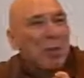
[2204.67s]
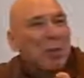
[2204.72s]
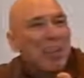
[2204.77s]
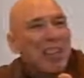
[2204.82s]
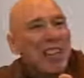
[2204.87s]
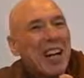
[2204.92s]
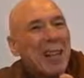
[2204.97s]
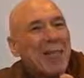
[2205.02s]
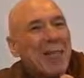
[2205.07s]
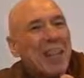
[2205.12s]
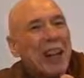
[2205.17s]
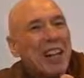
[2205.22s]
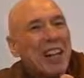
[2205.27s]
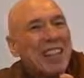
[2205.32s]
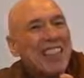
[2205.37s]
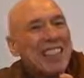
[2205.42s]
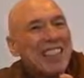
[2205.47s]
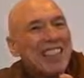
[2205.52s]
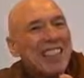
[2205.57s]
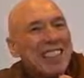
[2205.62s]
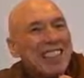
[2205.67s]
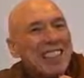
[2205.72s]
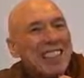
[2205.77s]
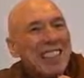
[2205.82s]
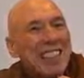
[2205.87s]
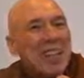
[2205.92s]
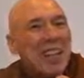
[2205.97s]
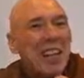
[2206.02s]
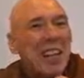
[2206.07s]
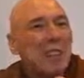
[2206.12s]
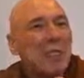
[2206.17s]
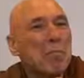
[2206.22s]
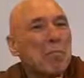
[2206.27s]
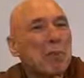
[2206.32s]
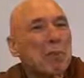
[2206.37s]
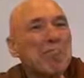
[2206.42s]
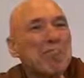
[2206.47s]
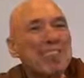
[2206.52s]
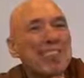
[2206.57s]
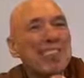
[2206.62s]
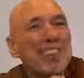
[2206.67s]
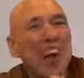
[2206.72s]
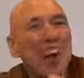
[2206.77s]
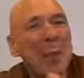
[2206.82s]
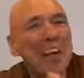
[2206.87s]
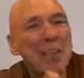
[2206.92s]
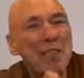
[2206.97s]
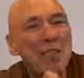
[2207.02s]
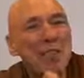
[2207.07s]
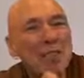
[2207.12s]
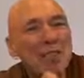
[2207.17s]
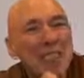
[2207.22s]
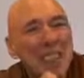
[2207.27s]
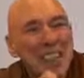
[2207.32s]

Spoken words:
become monks, even in the Buddha's time.